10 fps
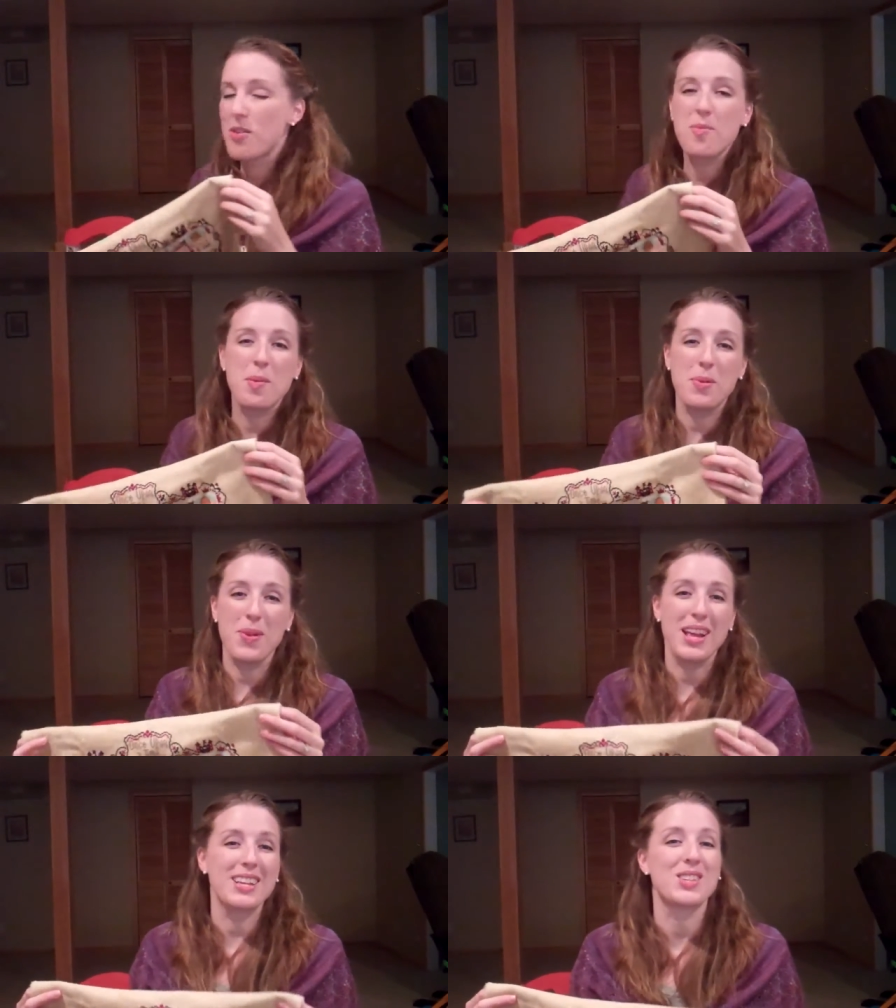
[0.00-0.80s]
If I
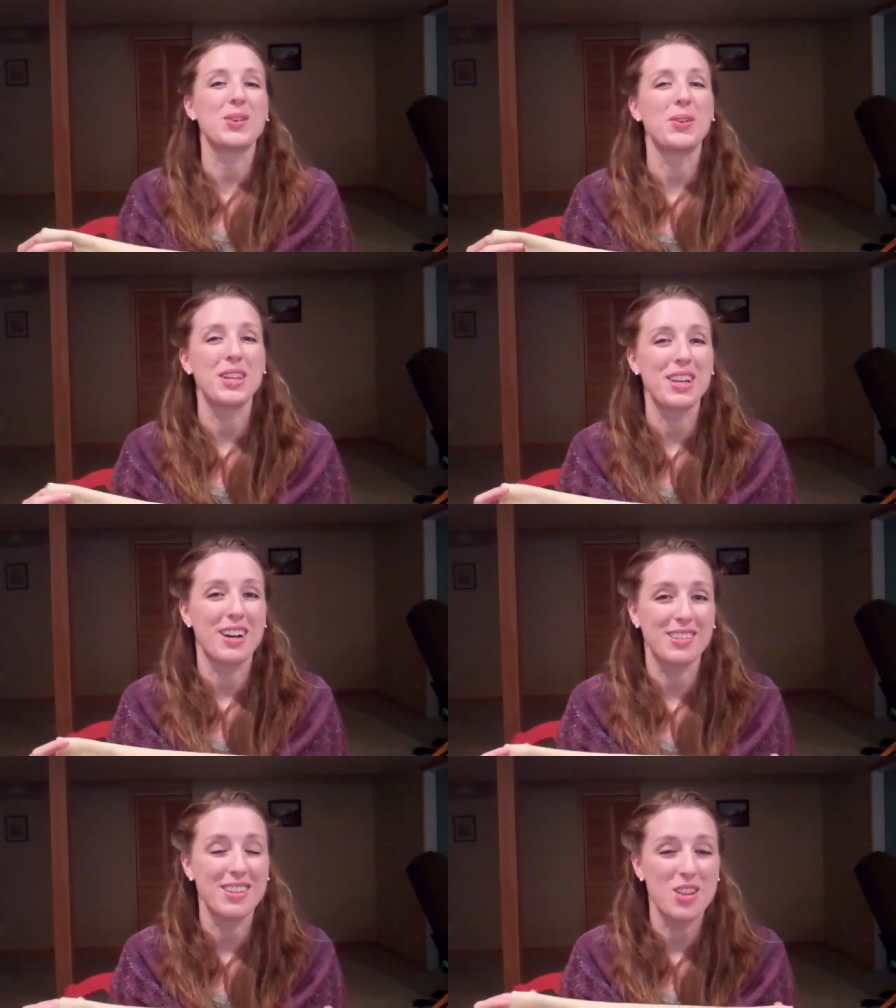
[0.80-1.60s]
remember right, it's
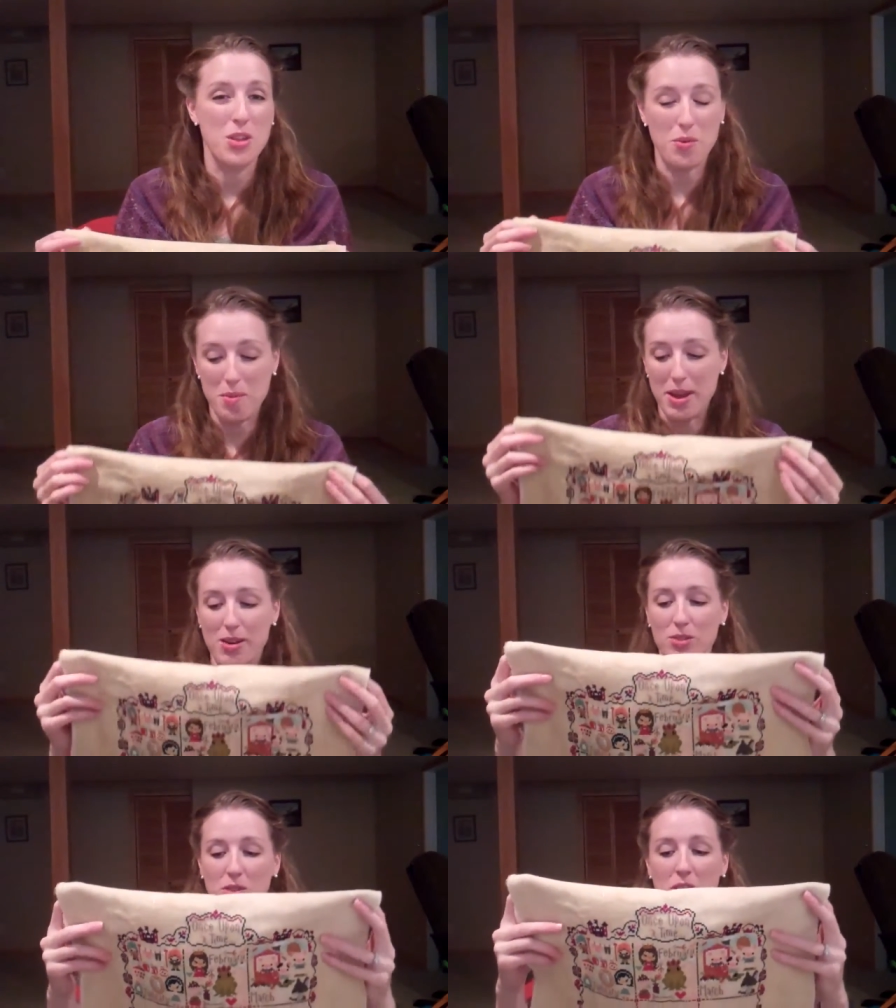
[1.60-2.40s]
Goldilocks and the Three
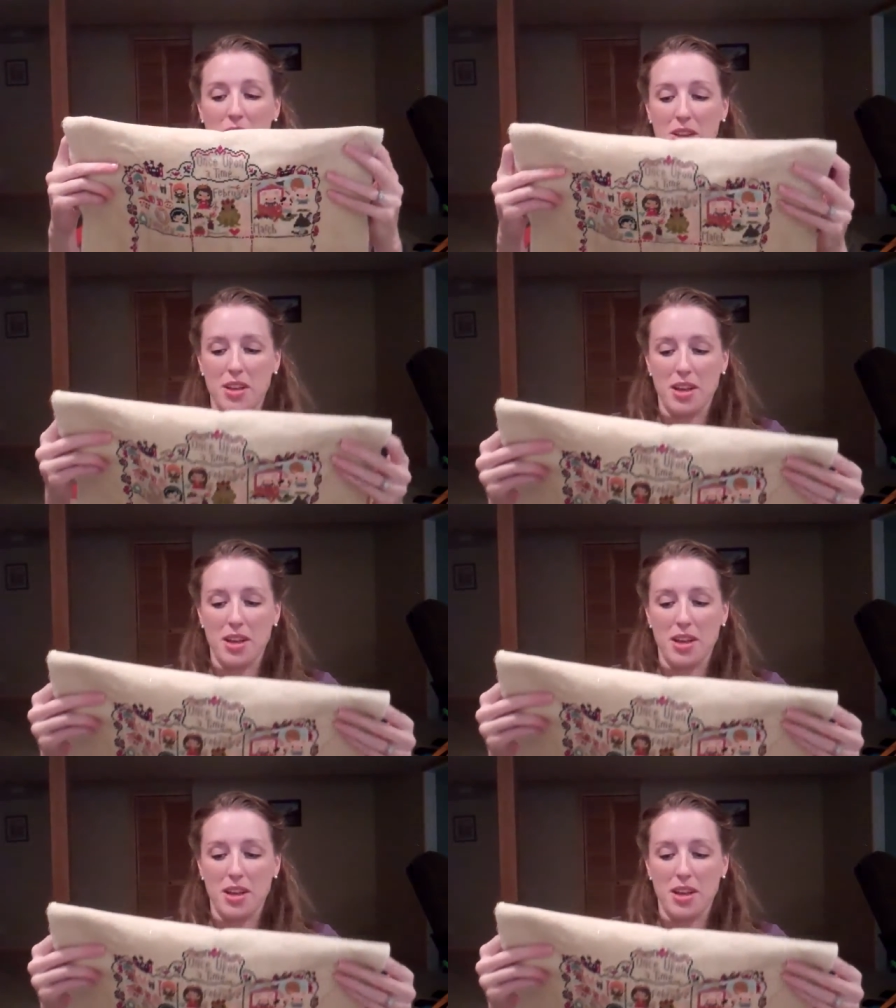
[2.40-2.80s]
Bears.